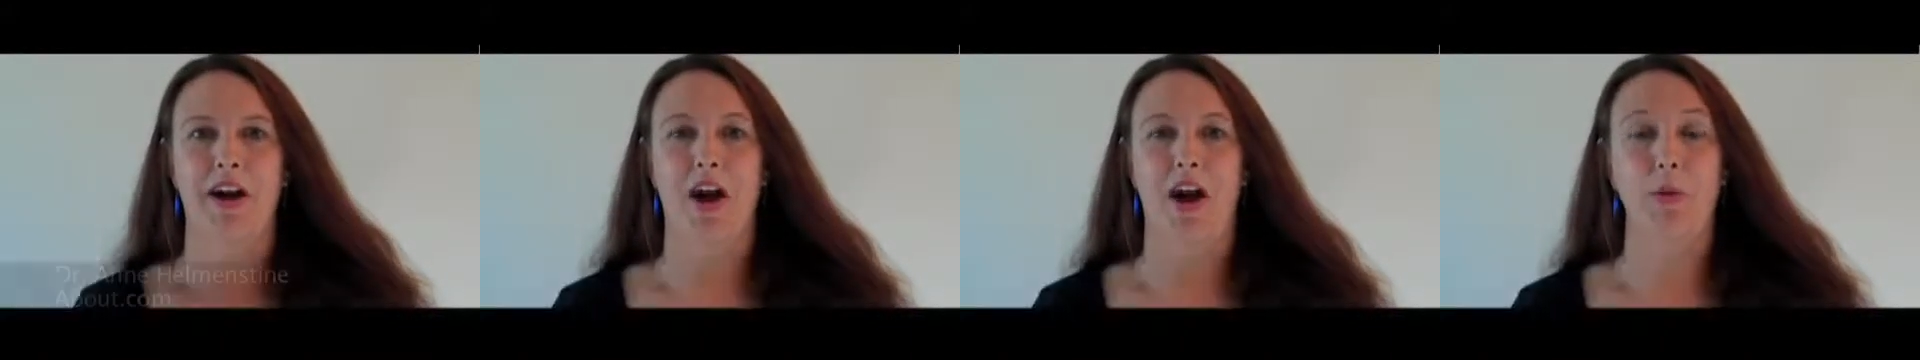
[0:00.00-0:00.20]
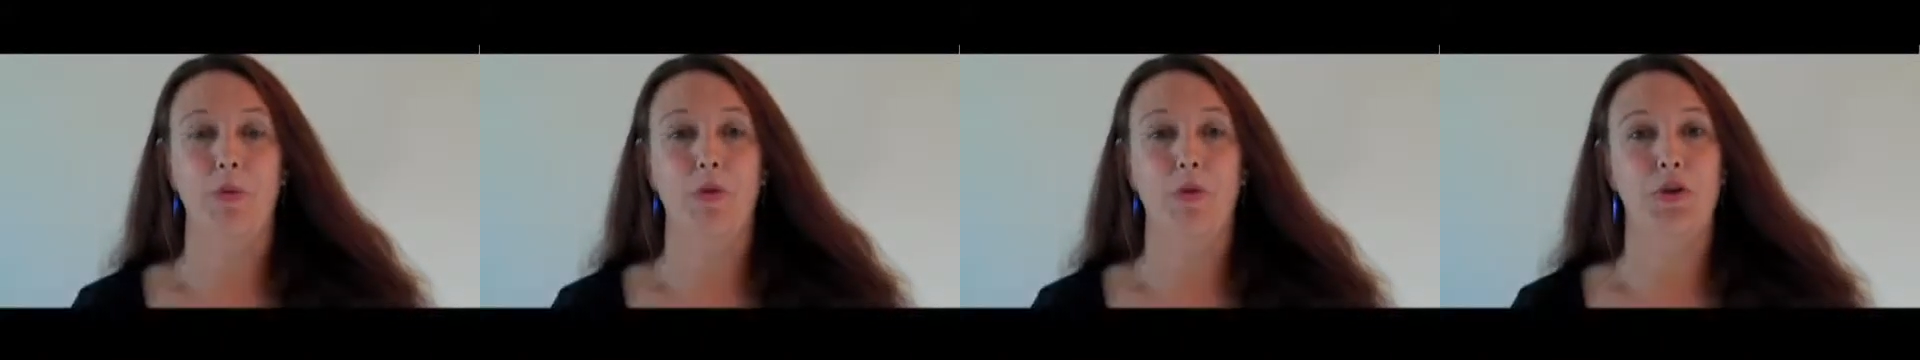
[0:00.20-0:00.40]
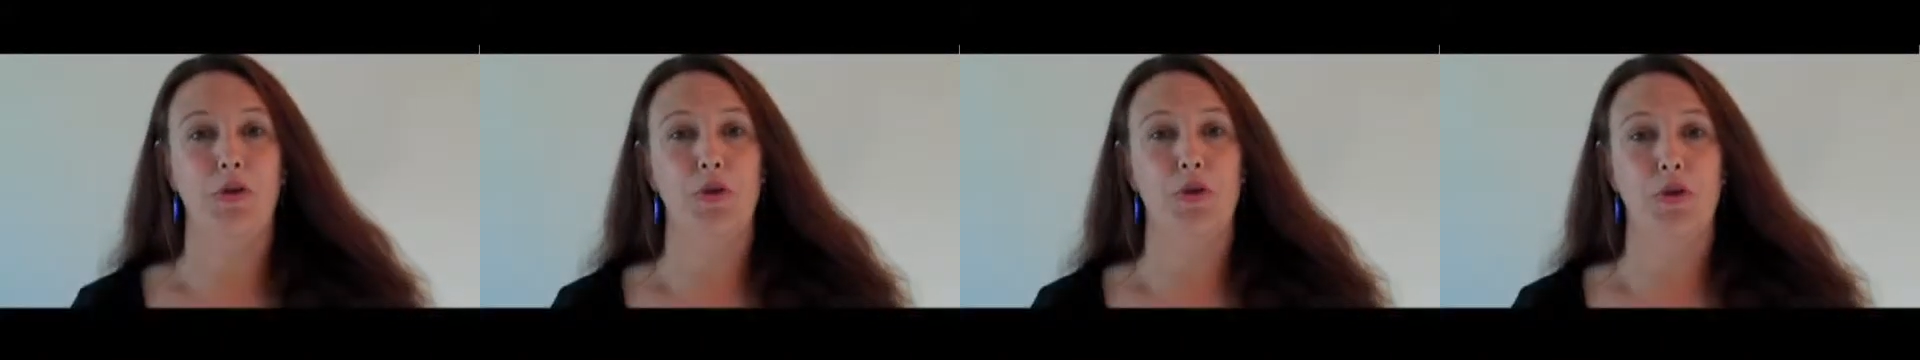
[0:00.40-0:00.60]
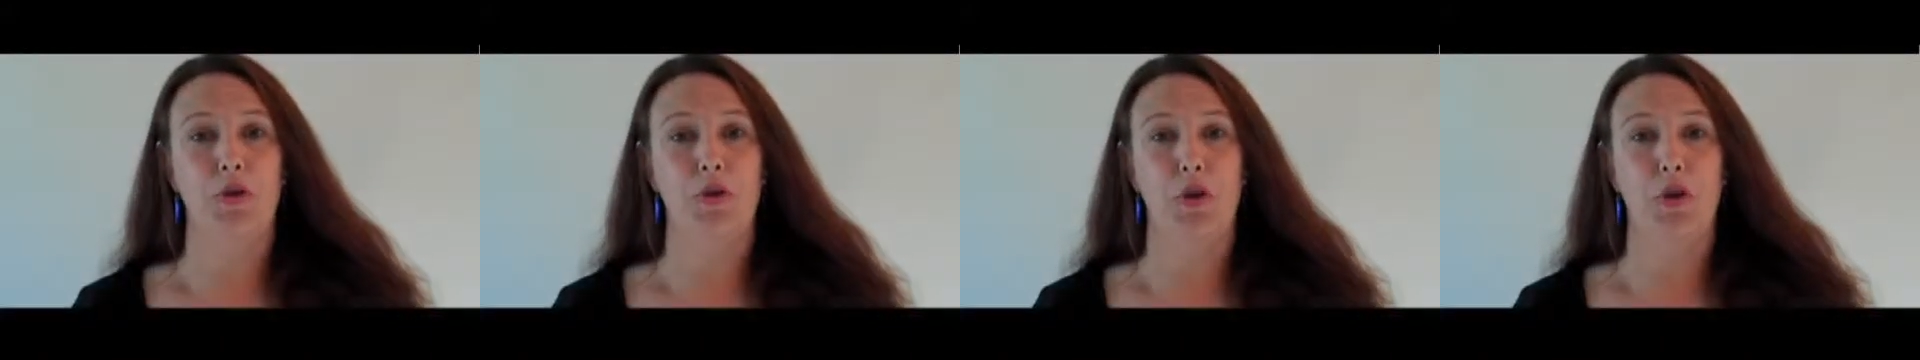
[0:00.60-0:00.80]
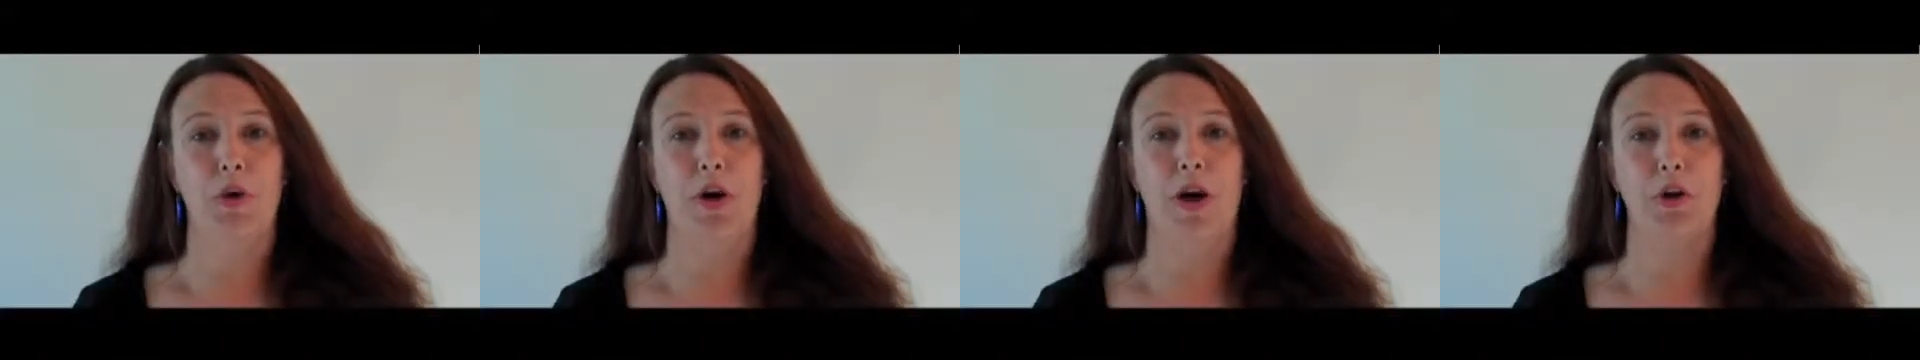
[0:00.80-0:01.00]
I want to show
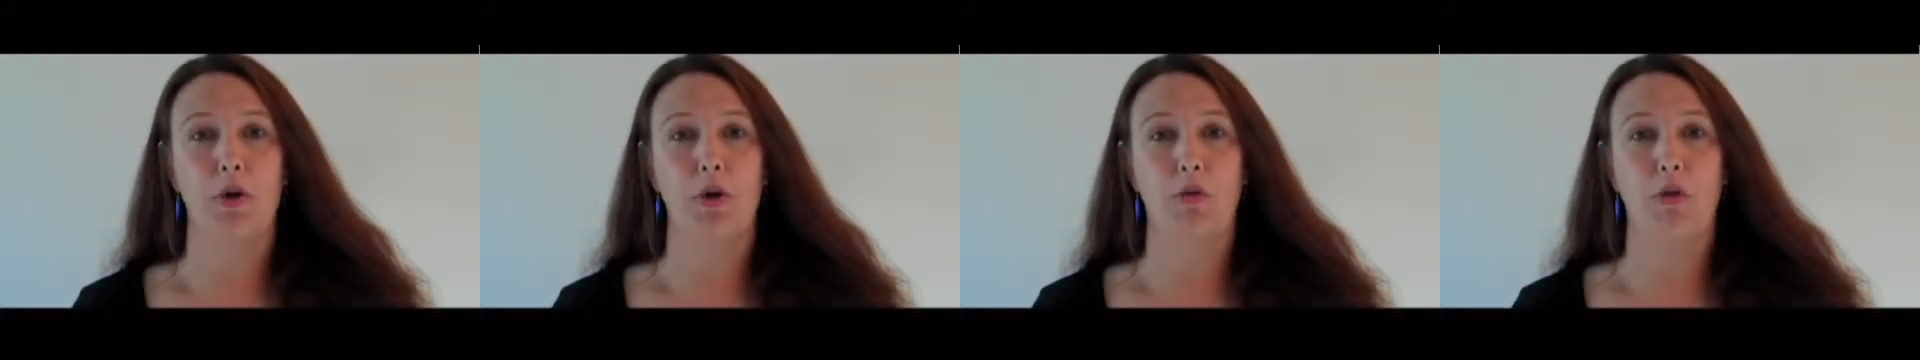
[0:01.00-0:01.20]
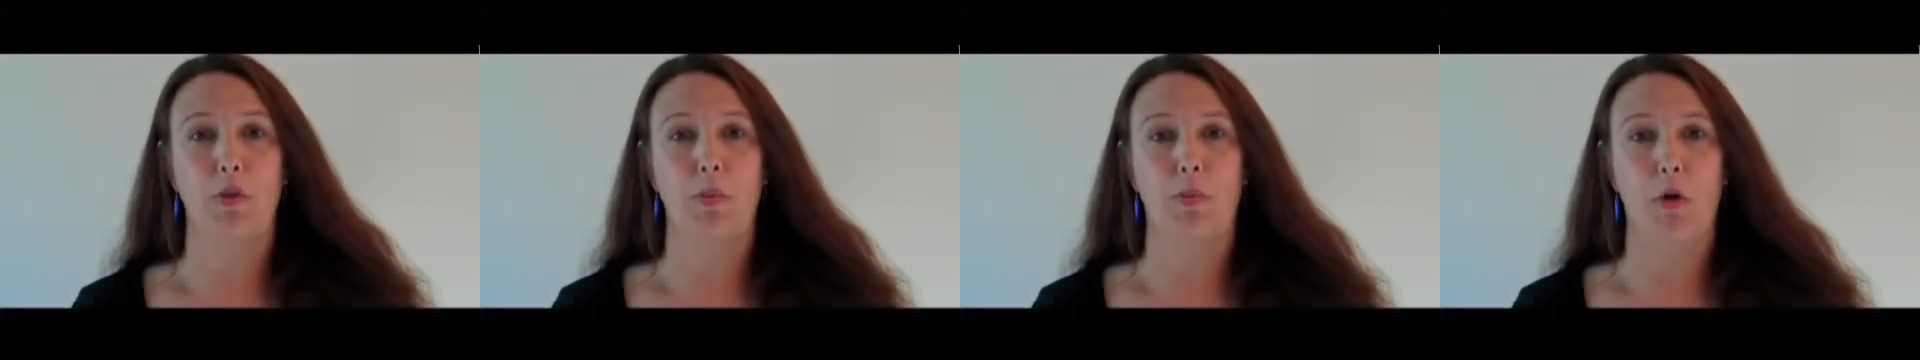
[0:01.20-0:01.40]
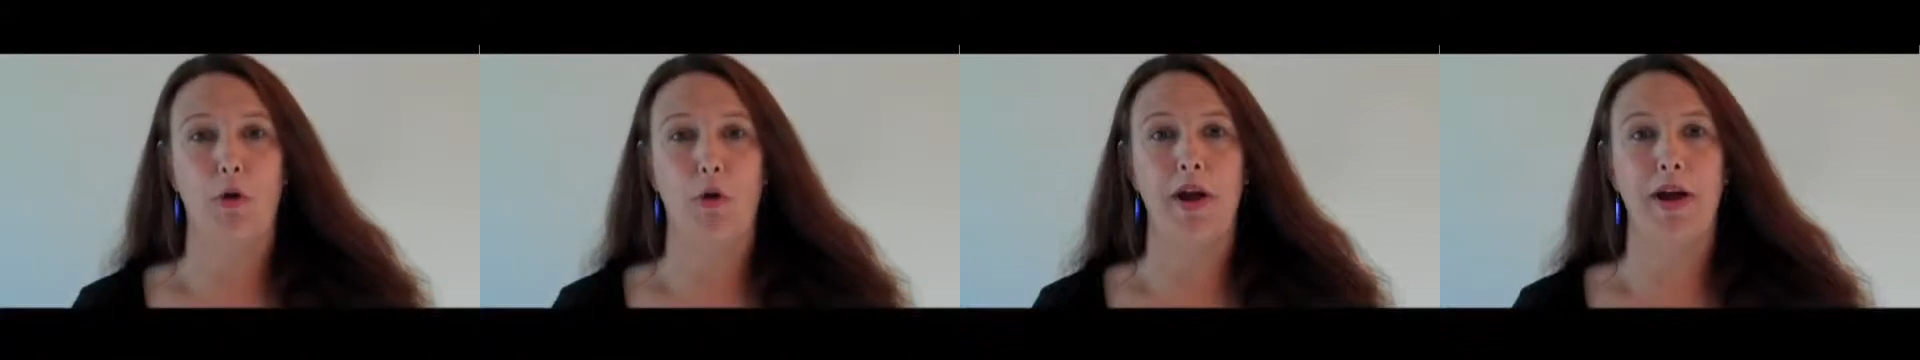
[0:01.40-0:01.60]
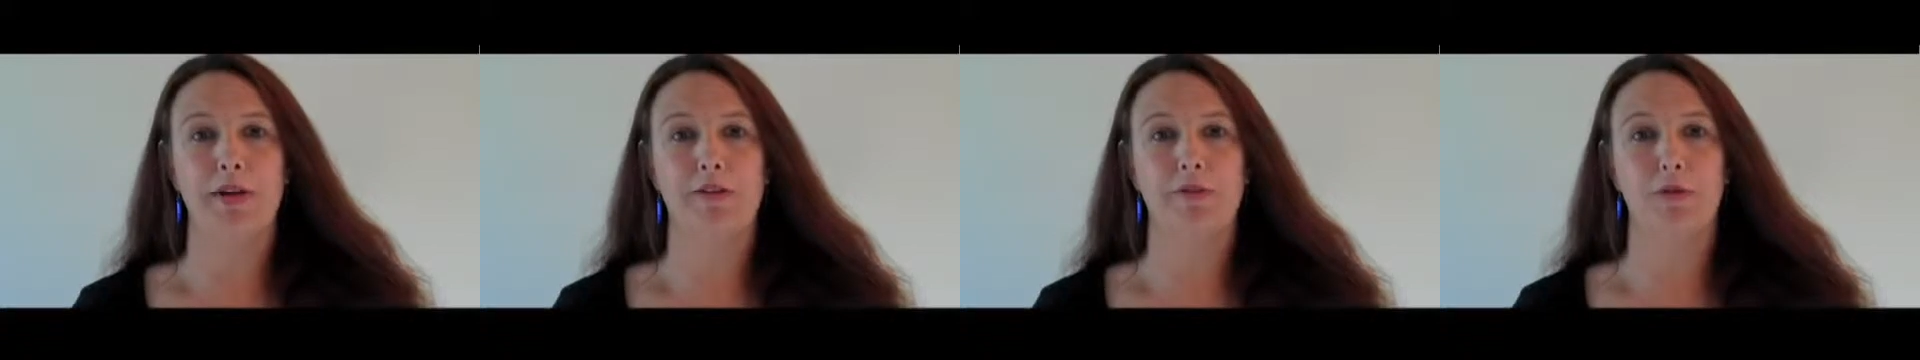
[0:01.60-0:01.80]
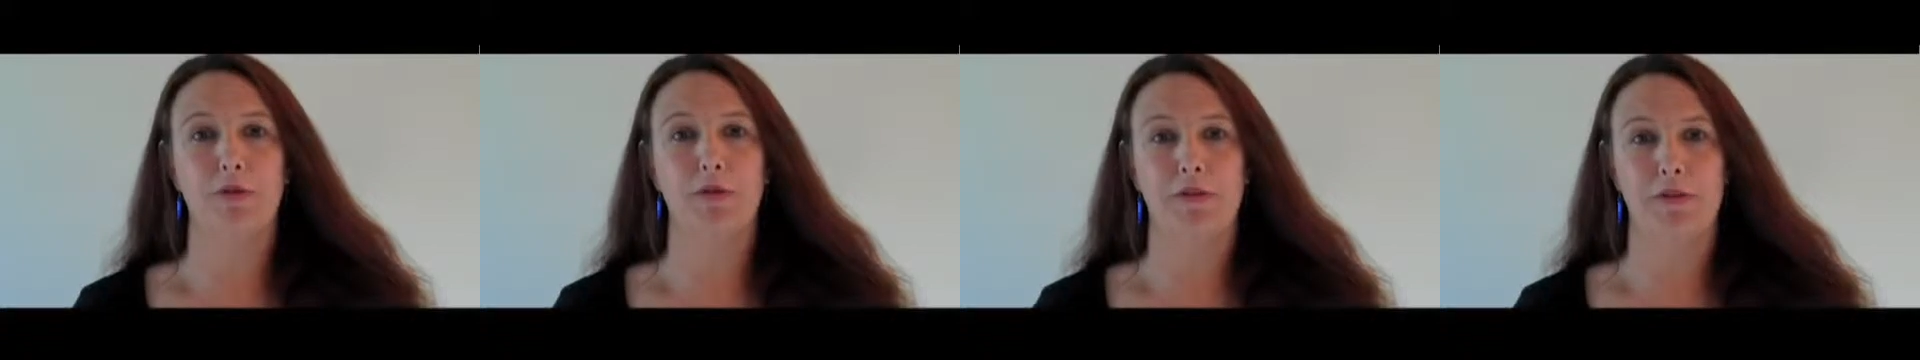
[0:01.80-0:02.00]
you how to grow
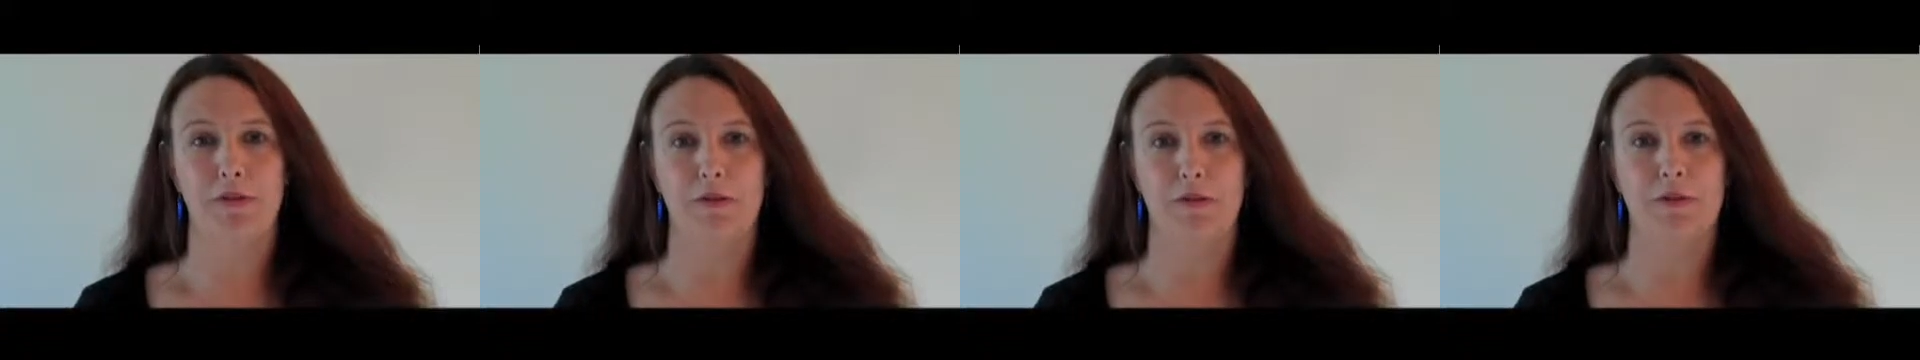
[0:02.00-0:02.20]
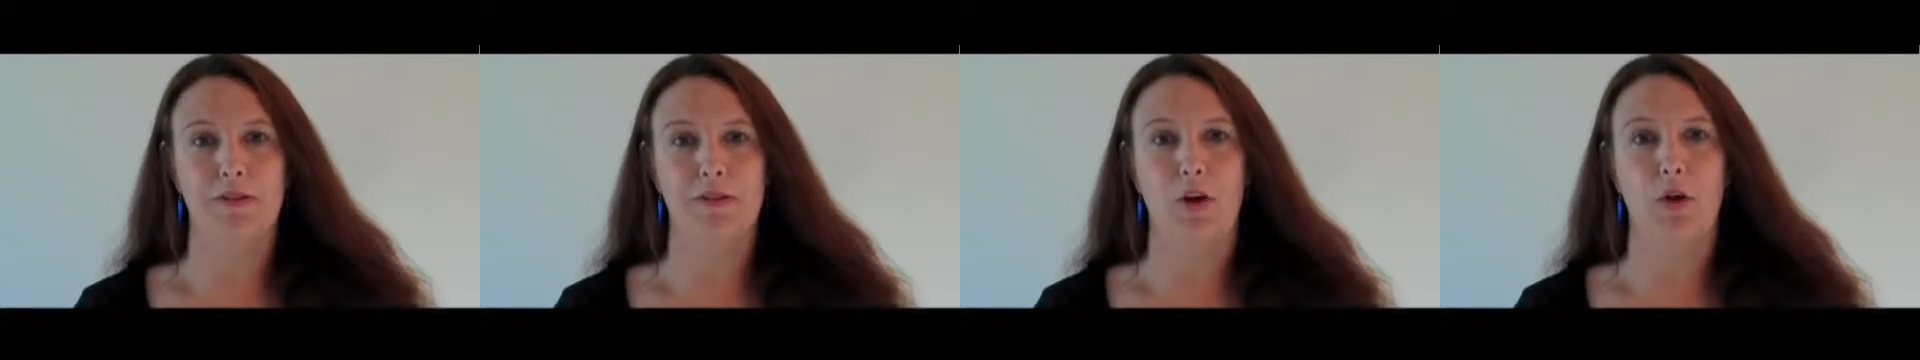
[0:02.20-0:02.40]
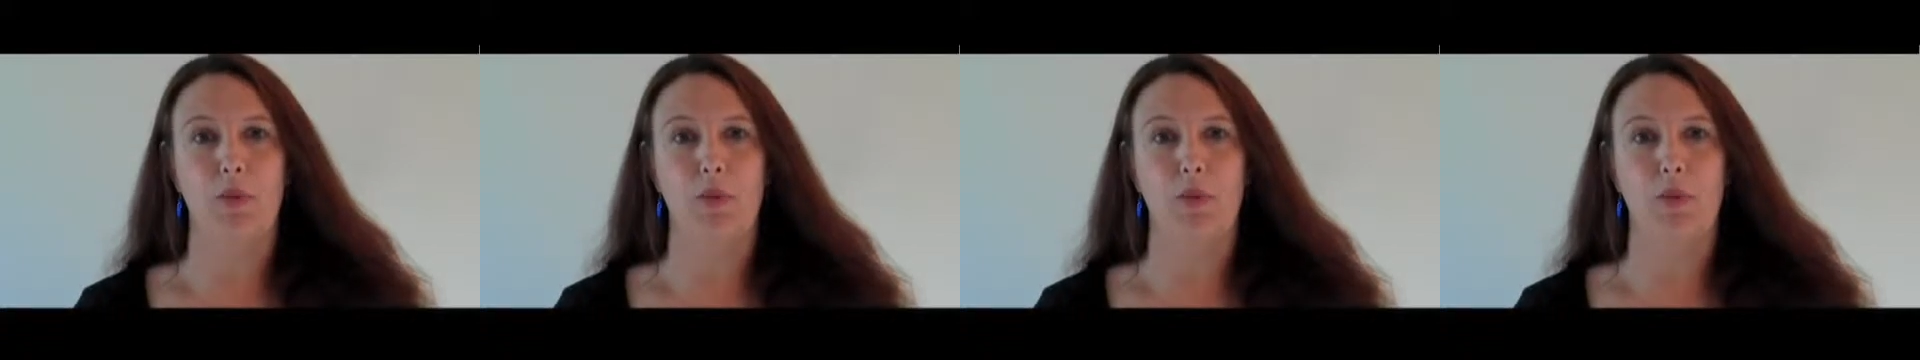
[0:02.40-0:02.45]
borax crystals